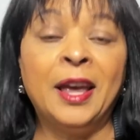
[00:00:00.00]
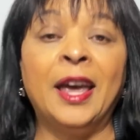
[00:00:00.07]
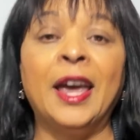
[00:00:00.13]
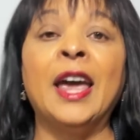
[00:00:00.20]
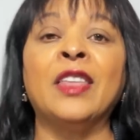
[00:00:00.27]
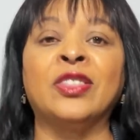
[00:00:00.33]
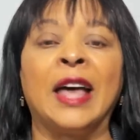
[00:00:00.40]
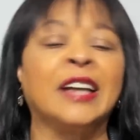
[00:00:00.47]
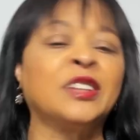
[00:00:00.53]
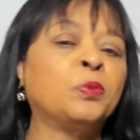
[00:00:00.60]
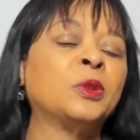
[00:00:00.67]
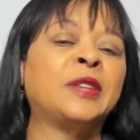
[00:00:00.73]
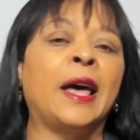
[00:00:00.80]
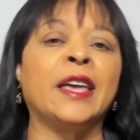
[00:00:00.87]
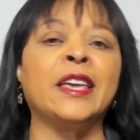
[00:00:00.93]
And that's
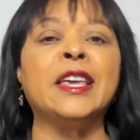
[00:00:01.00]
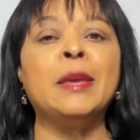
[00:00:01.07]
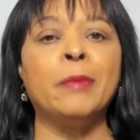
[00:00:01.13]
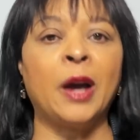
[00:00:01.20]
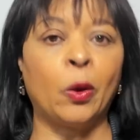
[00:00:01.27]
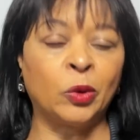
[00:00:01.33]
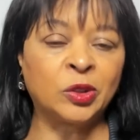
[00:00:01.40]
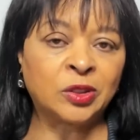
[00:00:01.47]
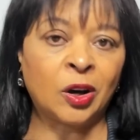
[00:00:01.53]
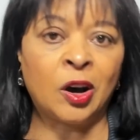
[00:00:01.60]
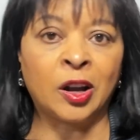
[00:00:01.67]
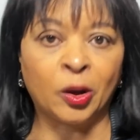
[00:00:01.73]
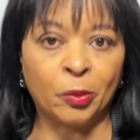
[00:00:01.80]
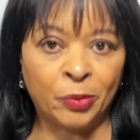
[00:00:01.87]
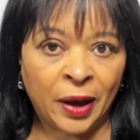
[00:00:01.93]
what that email was
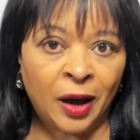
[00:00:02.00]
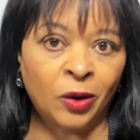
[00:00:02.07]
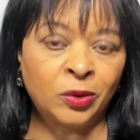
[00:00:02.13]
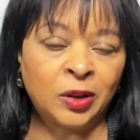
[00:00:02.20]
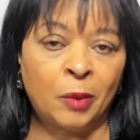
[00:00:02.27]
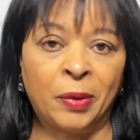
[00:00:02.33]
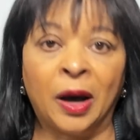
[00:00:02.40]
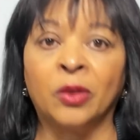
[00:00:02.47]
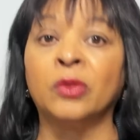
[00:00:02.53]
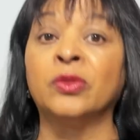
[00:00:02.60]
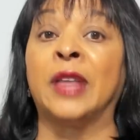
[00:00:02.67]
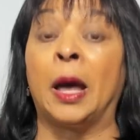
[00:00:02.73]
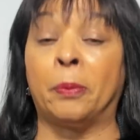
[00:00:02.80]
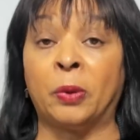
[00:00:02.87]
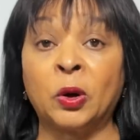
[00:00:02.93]
all about
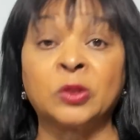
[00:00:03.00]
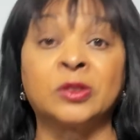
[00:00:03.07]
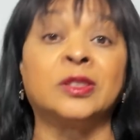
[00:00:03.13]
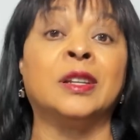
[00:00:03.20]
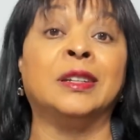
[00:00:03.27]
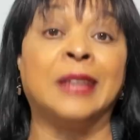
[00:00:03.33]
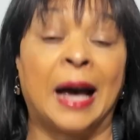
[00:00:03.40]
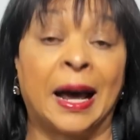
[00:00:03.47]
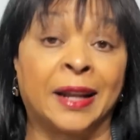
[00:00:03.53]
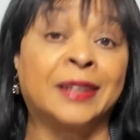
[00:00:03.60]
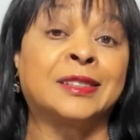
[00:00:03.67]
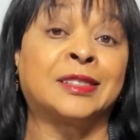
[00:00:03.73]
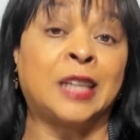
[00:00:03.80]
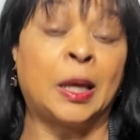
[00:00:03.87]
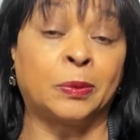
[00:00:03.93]
that person not
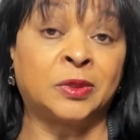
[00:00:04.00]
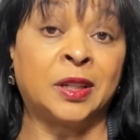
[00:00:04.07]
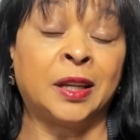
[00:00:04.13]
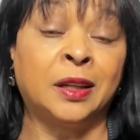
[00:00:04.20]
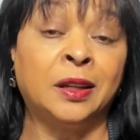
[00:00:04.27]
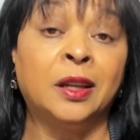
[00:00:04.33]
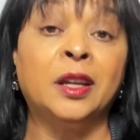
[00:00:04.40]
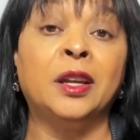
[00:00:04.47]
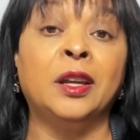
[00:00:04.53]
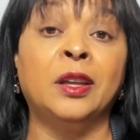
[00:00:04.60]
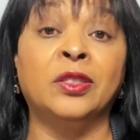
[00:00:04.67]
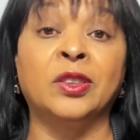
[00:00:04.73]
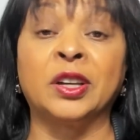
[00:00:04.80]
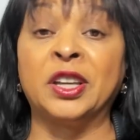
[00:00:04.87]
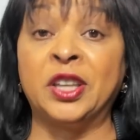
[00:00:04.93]
accepting
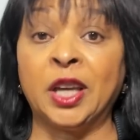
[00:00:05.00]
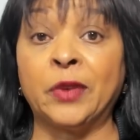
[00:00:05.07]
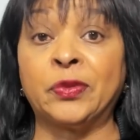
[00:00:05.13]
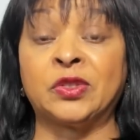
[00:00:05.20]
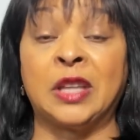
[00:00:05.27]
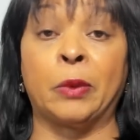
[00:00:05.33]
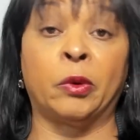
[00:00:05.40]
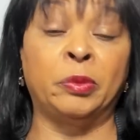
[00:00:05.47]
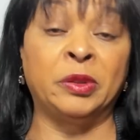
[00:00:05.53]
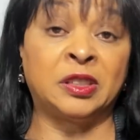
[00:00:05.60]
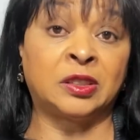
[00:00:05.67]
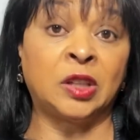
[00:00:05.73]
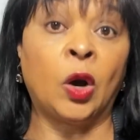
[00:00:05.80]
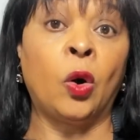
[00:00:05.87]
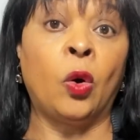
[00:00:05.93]
the gifts that were
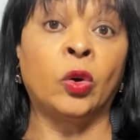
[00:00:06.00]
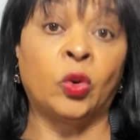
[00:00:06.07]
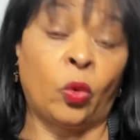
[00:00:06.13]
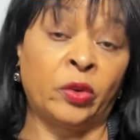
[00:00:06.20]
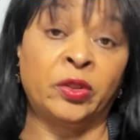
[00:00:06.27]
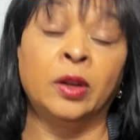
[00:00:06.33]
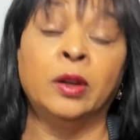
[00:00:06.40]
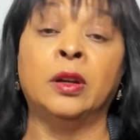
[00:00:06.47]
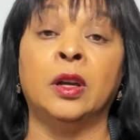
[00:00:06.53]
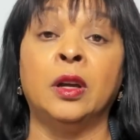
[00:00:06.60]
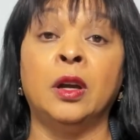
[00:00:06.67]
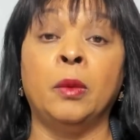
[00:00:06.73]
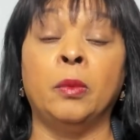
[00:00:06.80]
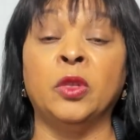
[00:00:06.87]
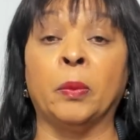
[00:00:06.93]
bestowed or the
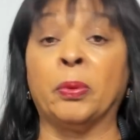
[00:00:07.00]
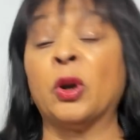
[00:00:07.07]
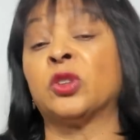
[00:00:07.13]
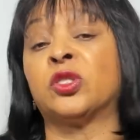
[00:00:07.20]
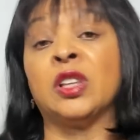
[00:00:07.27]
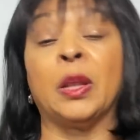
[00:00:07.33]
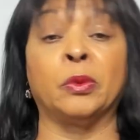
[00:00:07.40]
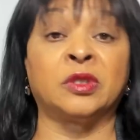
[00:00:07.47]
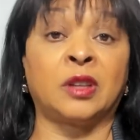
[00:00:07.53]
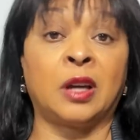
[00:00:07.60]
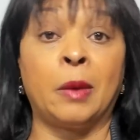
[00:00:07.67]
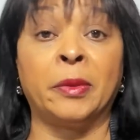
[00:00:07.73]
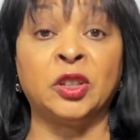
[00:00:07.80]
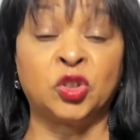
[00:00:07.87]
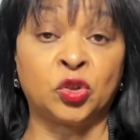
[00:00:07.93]
person that was
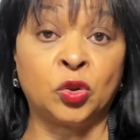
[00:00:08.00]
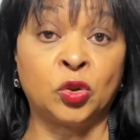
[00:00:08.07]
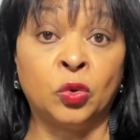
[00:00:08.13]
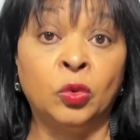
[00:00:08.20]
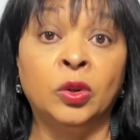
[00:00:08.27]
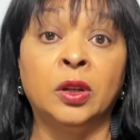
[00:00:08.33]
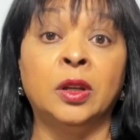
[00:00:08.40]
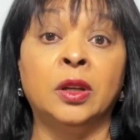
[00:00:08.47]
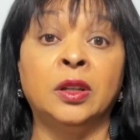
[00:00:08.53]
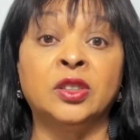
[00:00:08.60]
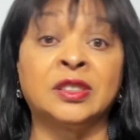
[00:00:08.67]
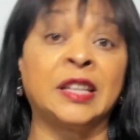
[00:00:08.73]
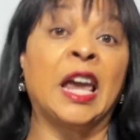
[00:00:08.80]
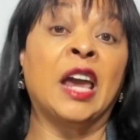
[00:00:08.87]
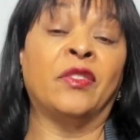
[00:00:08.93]
coming to
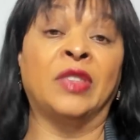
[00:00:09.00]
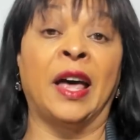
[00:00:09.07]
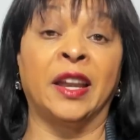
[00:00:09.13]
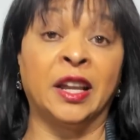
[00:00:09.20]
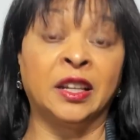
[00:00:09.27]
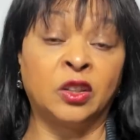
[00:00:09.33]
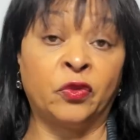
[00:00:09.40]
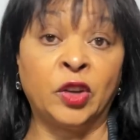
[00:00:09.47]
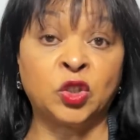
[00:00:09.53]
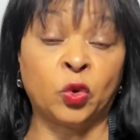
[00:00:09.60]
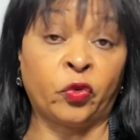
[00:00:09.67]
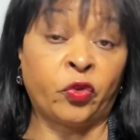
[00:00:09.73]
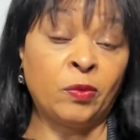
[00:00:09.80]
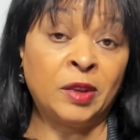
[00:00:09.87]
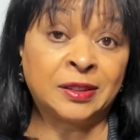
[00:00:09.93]
save that individual
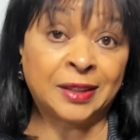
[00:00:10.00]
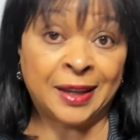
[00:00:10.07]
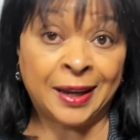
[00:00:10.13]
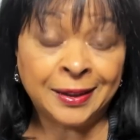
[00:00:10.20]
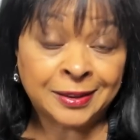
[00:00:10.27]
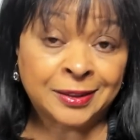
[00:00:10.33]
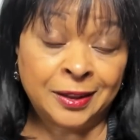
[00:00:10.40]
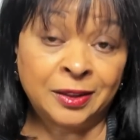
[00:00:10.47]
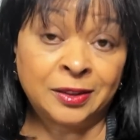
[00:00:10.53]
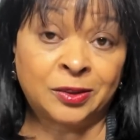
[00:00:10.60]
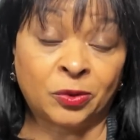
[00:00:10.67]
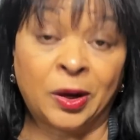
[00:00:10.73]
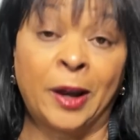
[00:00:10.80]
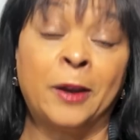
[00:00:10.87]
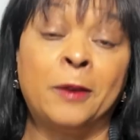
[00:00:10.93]
from this instance,
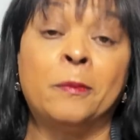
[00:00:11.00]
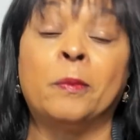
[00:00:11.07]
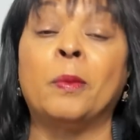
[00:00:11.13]
right?